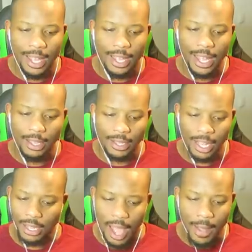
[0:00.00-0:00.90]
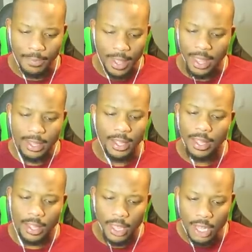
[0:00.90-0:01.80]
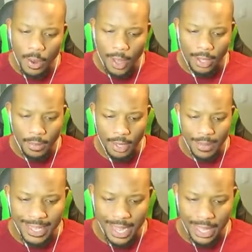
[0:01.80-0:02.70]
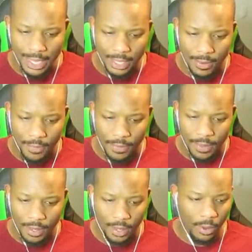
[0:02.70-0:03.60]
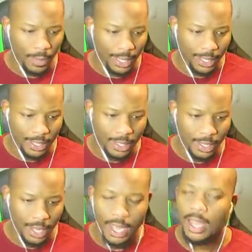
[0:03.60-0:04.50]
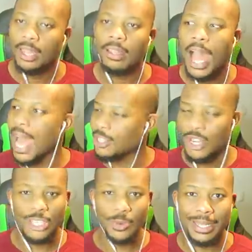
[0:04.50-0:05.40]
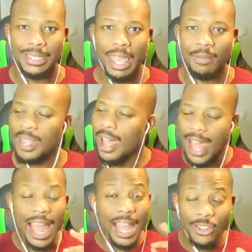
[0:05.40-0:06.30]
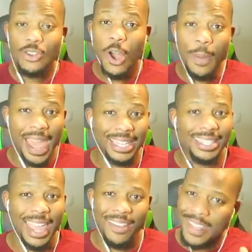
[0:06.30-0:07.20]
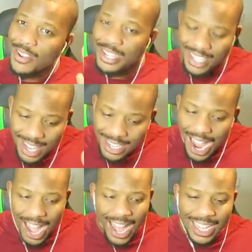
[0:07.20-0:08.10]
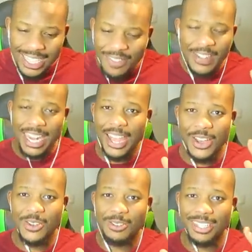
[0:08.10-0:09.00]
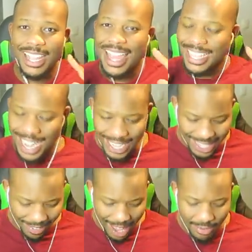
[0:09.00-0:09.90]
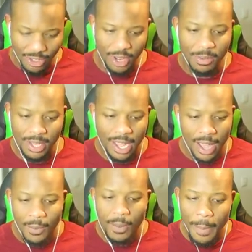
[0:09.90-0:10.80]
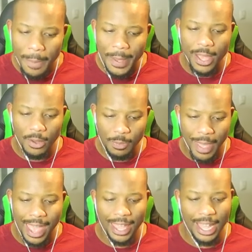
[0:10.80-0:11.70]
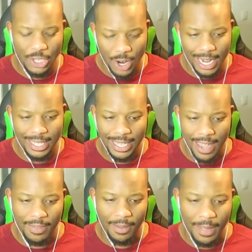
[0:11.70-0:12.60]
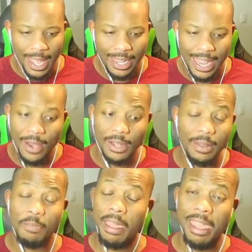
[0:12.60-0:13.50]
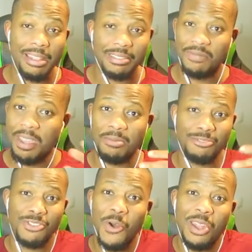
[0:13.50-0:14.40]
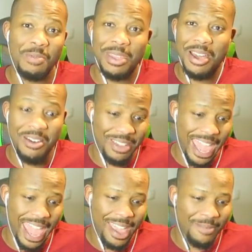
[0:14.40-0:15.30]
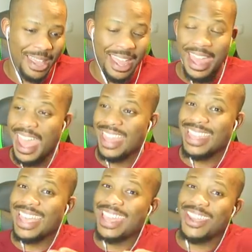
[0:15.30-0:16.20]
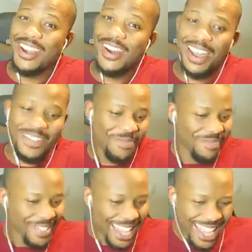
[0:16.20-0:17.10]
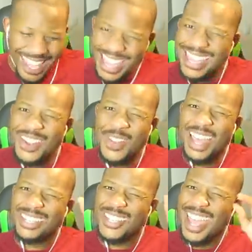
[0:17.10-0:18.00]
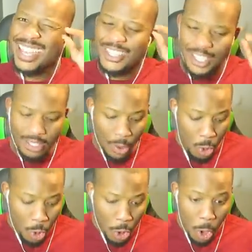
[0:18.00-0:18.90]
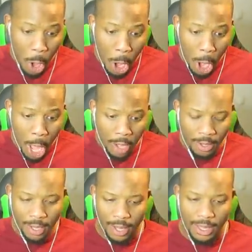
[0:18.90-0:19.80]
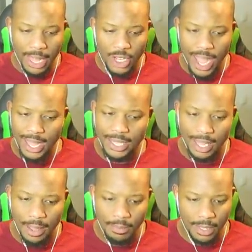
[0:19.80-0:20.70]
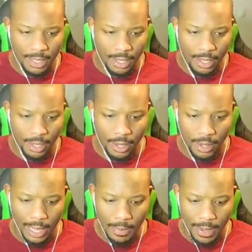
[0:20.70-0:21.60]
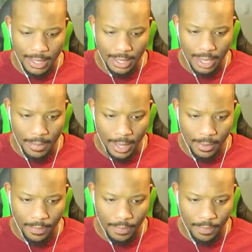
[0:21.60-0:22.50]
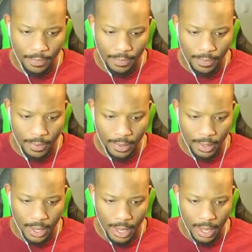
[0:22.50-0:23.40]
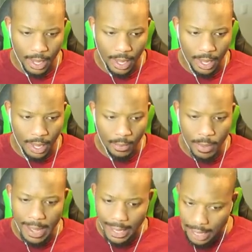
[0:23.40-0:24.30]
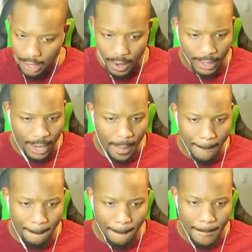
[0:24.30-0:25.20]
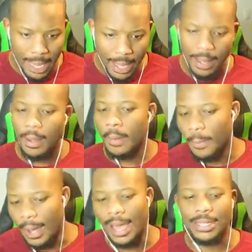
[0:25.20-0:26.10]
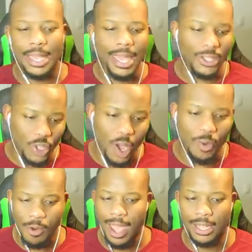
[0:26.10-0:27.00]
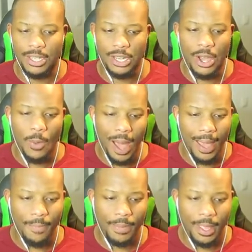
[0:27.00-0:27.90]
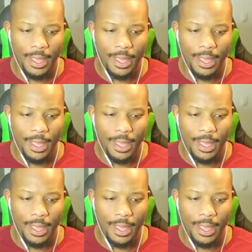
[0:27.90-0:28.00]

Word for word: No, no, no, I, no. You know what, let, tell you this. Oh my goodness. I tried to escape. Now, I, I do go back and save. There is little tons of videos, tons of live streams where Big B goes back and try to save them. Now it depends, if they were trolling me all game and they get caught, you know that chance just, ooh, okay, that chance slims. Okay, the beast is coming. Uh, we might get caught here, but it's right. You know why?